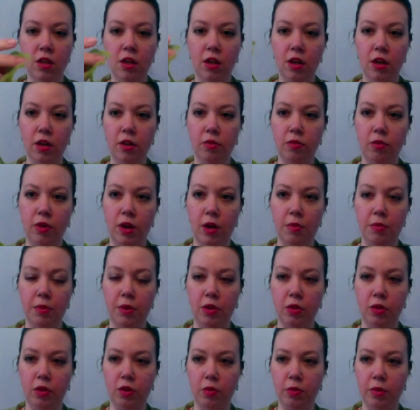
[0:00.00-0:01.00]
unwrap it
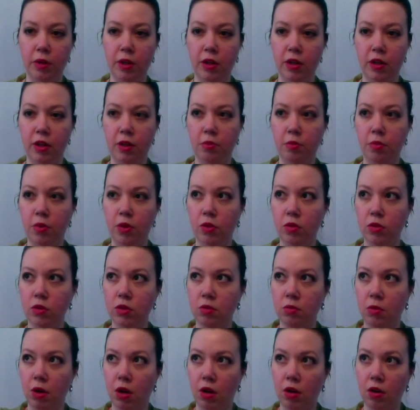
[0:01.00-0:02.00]
a little bit and pull
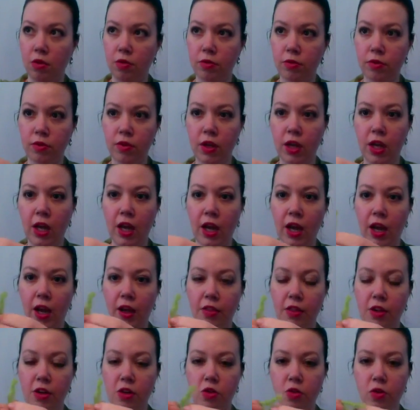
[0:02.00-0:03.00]
some off.
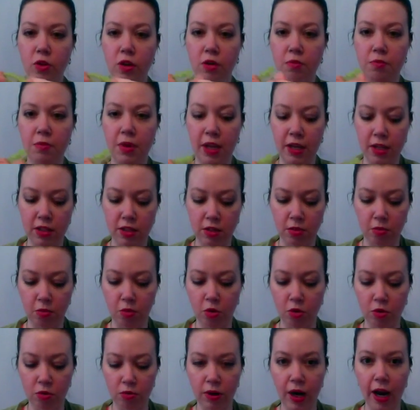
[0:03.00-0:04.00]
And then you could make some
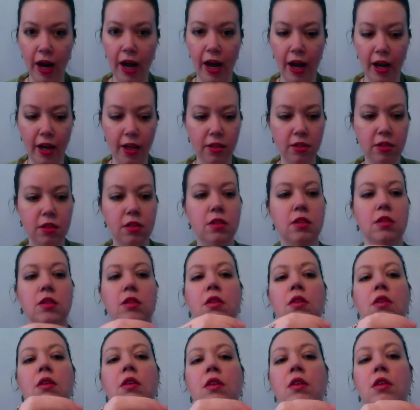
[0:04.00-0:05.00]
grass.
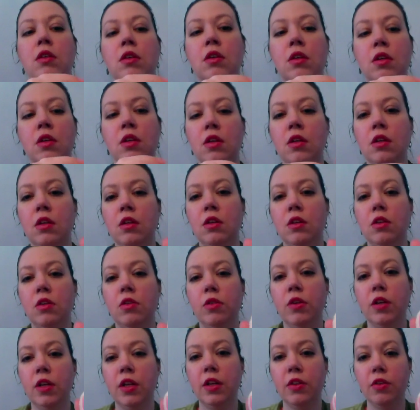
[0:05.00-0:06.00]
You
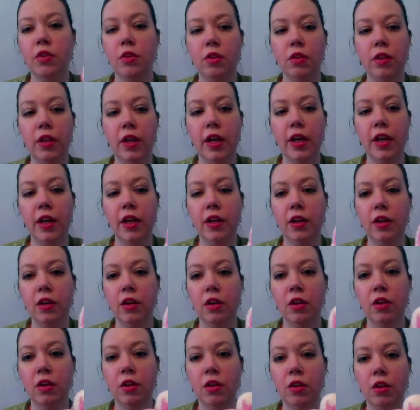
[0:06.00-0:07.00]
could either lay it
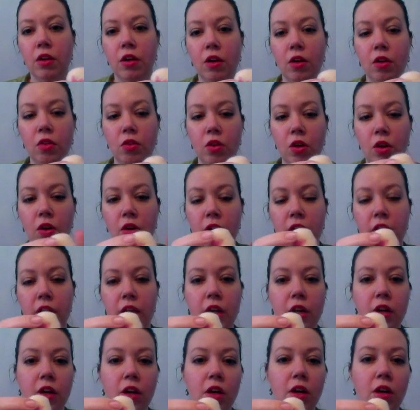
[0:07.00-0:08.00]
along
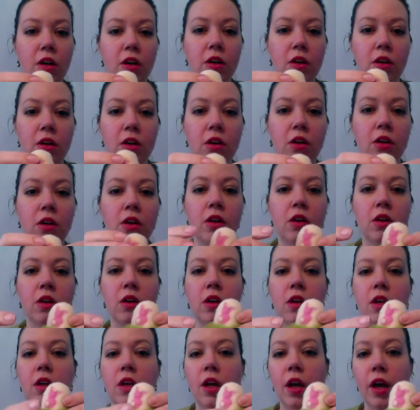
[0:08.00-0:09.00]
here
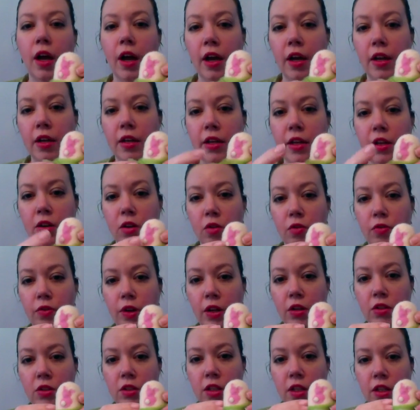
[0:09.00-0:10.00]
and needle
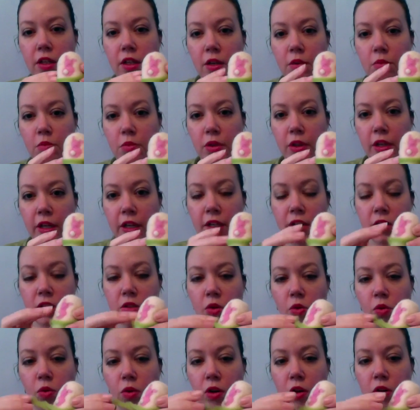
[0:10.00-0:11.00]
felt it in place,
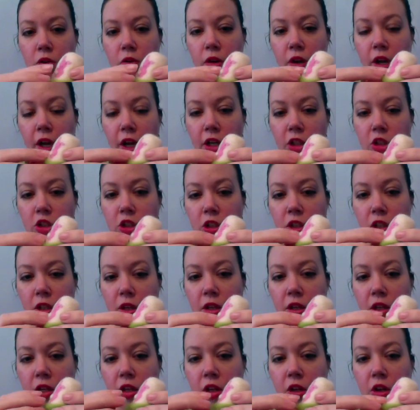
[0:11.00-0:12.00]
or you could
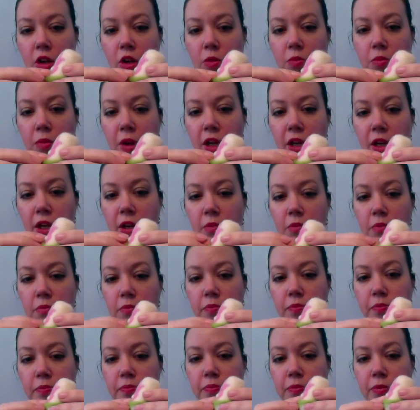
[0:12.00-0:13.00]
actually, make it
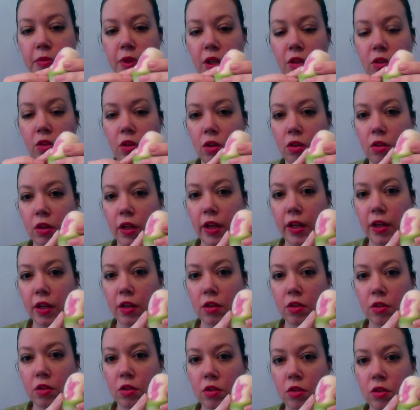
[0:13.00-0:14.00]
look like
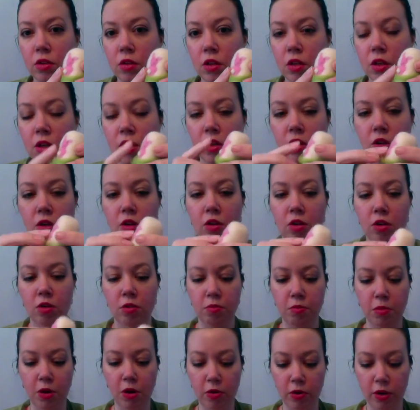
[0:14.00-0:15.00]

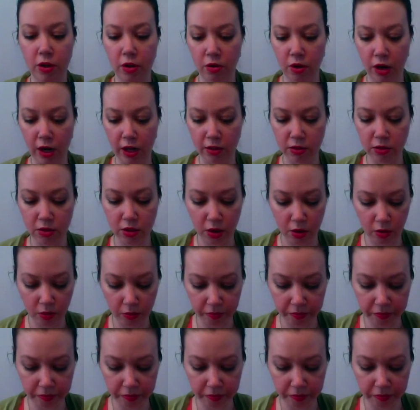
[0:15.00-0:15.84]
pokey grass. So